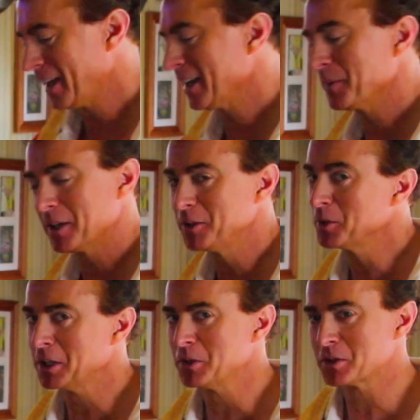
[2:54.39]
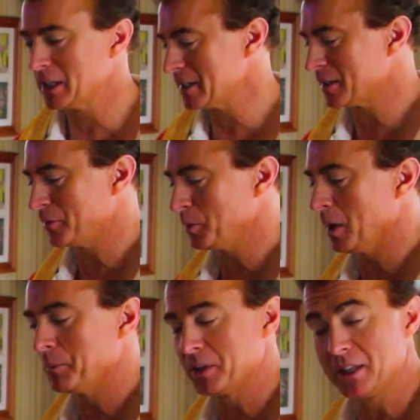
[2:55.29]
Anyway, you can use less if you
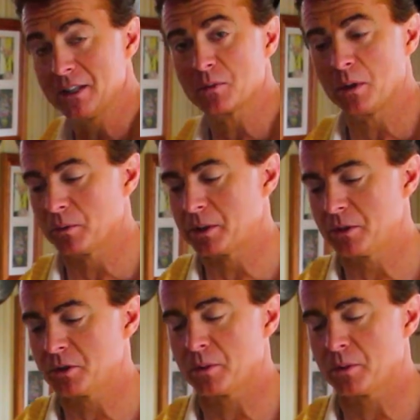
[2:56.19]
want, but these will reduce